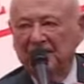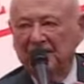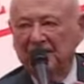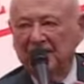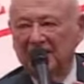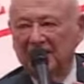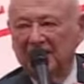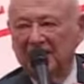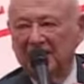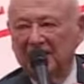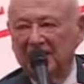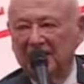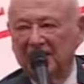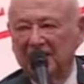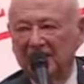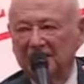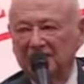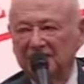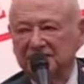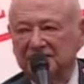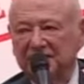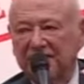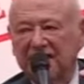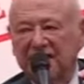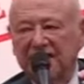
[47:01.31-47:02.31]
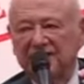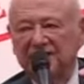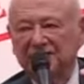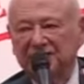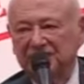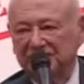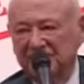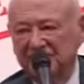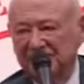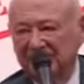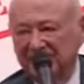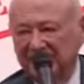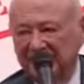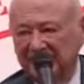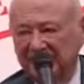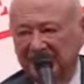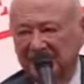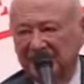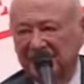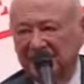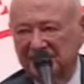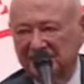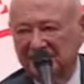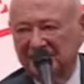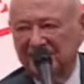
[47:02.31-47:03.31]
hundreds, if
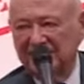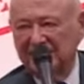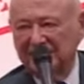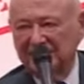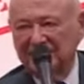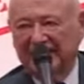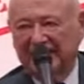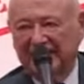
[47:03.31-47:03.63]
not several